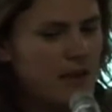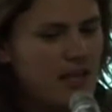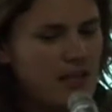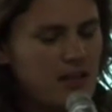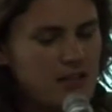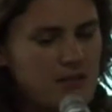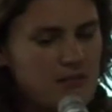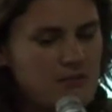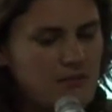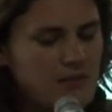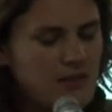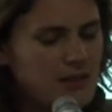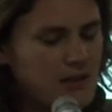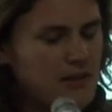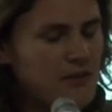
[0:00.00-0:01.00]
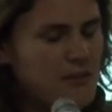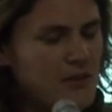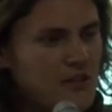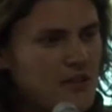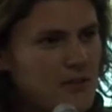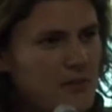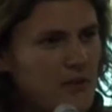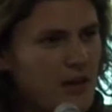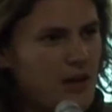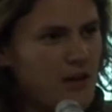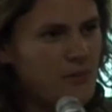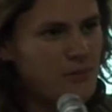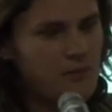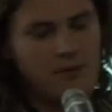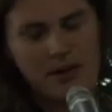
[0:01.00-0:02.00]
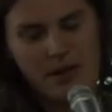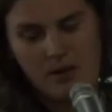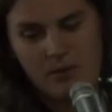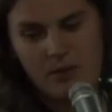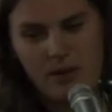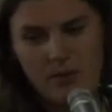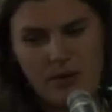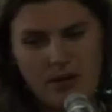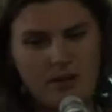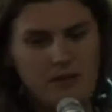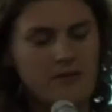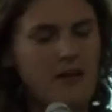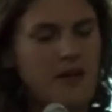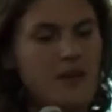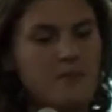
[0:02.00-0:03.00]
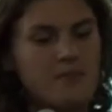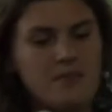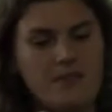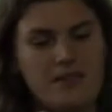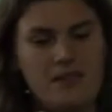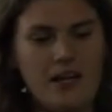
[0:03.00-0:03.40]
many, especially in my where we work, um,